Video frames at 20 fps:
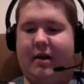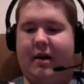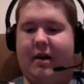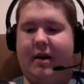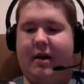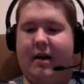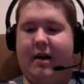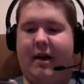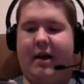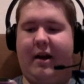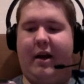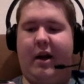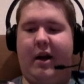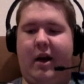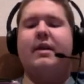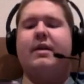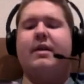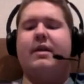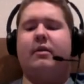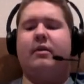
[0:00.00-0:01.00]

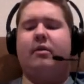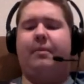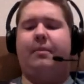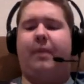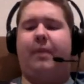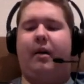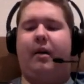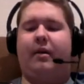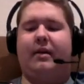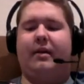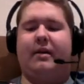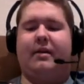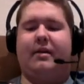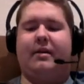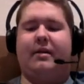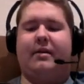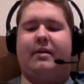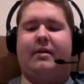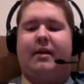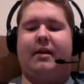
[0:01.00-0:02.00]
no. General Paulinus,
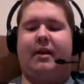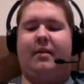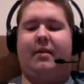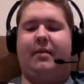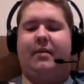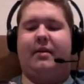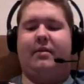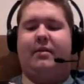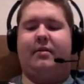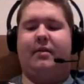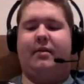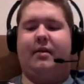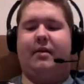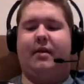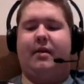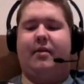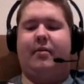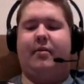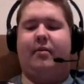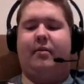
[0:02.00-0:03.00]
Solomon
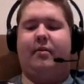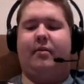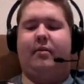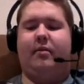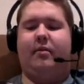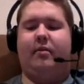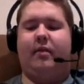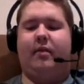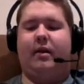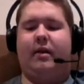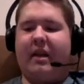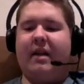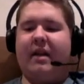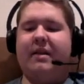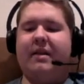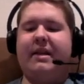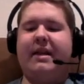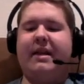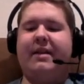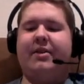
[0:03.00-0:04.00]
Uh, what?
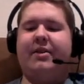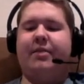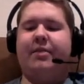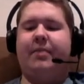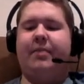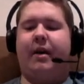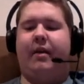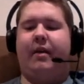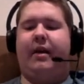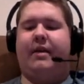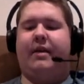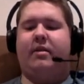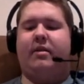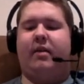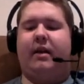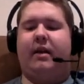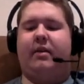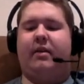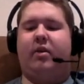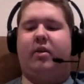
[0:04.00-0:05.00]
The Eastern Baronies are
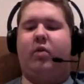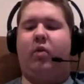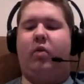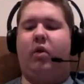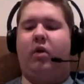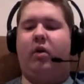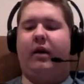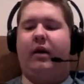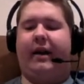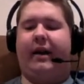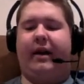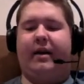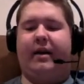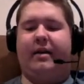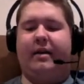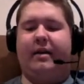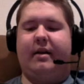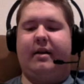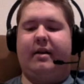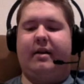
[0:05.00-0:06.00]
at their war again,
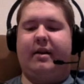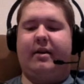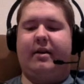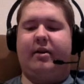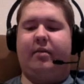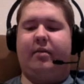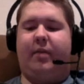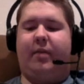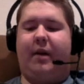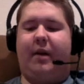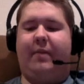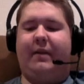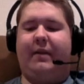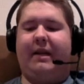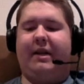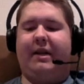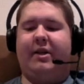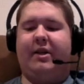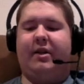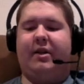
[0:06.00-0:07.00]
and their
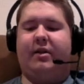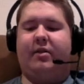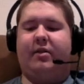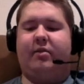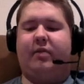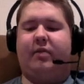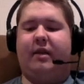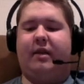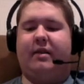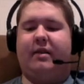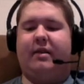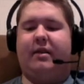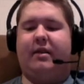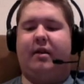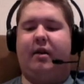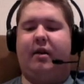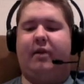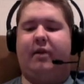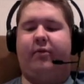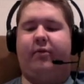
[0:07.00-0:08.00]
population is crossing
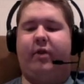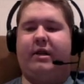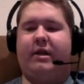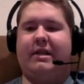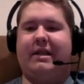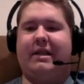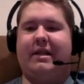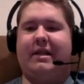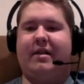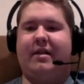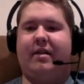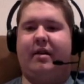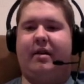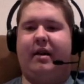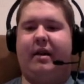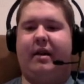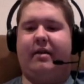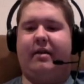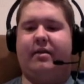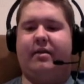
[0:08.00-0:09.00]
our frontier
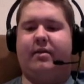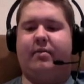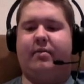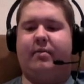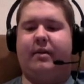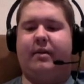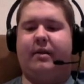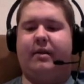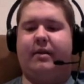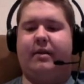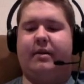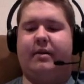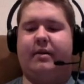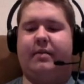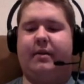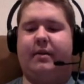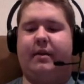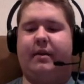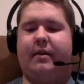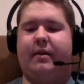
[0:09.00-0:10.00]
as we speak